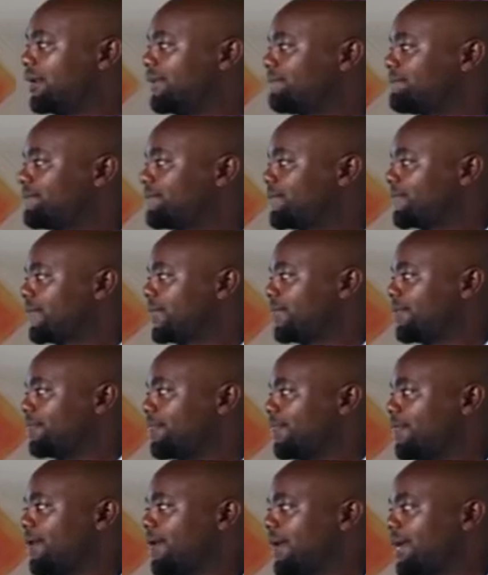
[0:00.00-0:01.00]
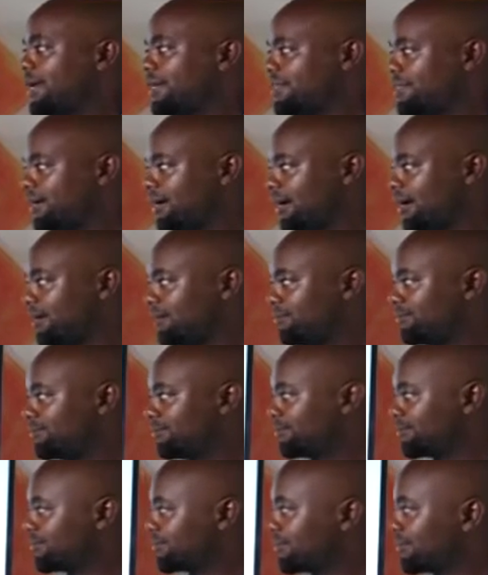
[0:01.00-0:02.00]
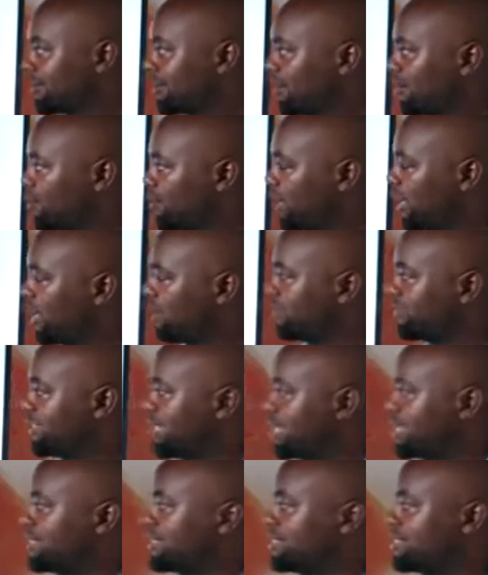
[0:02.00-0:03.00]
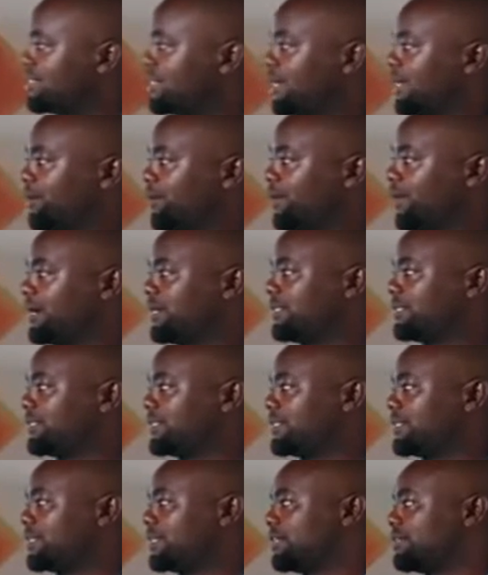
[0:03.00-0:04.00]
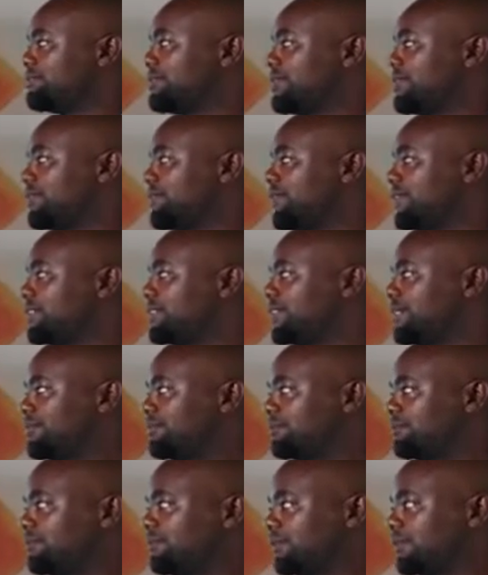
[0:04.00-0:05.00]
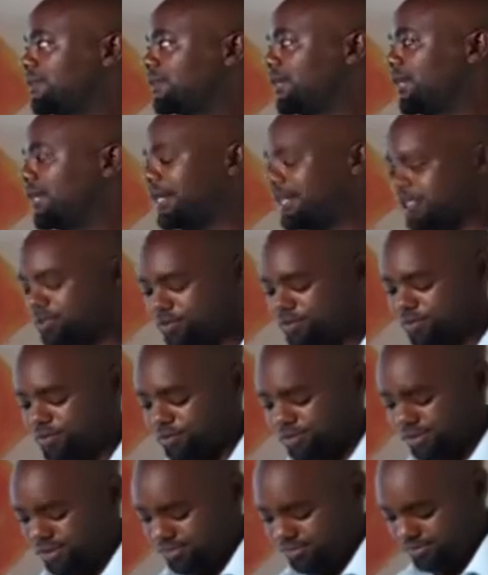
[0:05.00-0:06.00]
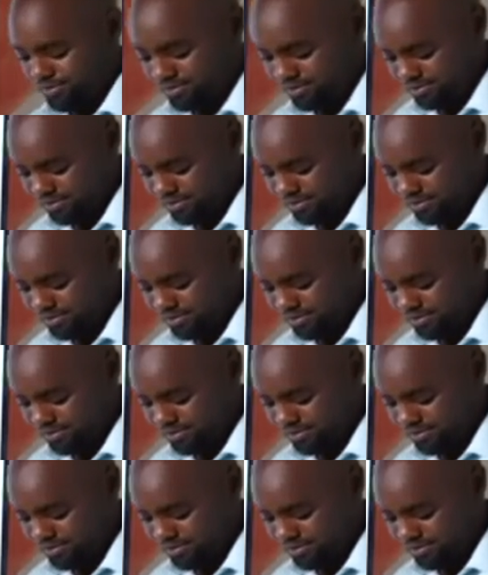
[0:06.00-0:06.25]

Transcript: A there, we have said A1 is, that means the first term, and so forth.